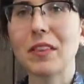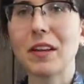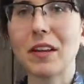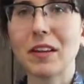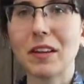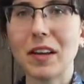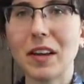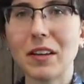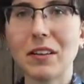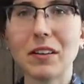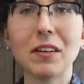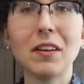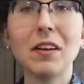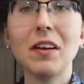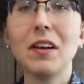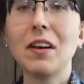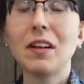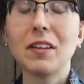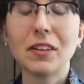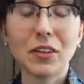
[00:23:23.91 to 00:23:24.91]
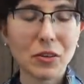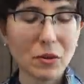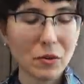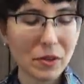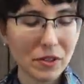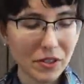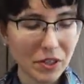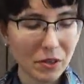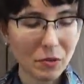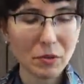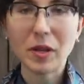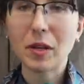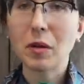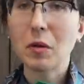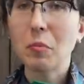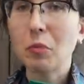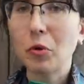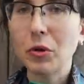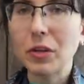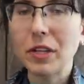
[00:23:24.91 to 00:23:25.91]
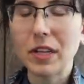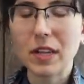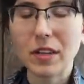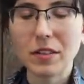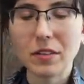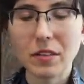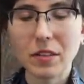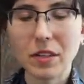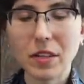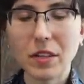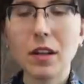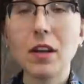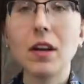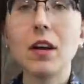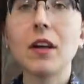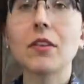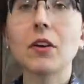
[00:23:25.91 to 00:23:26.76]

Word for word: They can add a, you know, a D-ring pretty easily.